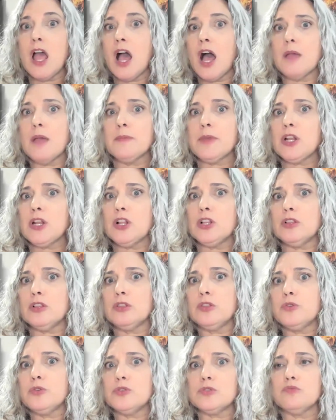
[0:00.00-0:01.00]
I'm going to
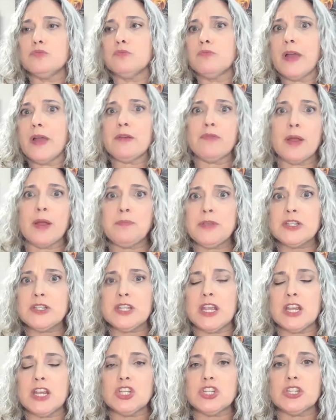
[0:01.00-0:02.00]
lose my
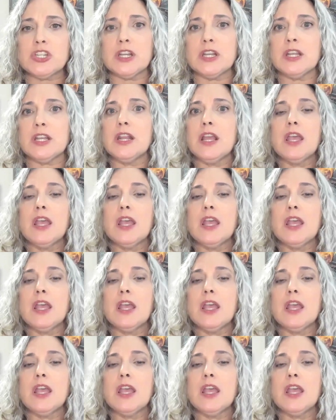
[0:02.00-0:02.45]
reputation.